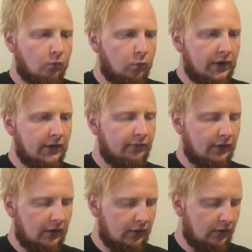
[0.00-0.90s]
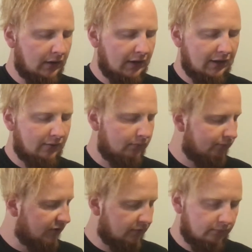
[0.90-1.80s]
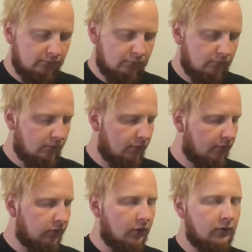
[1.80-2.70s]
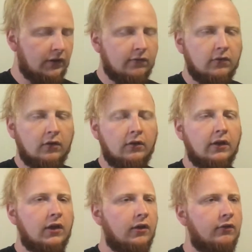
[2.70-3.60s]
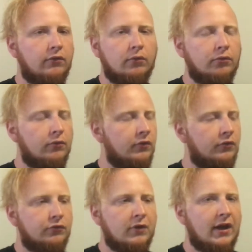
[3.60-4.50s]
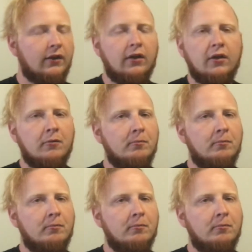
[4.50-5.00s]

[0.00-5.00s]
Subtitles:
weaves in and just slowly, slowly carries you through this track.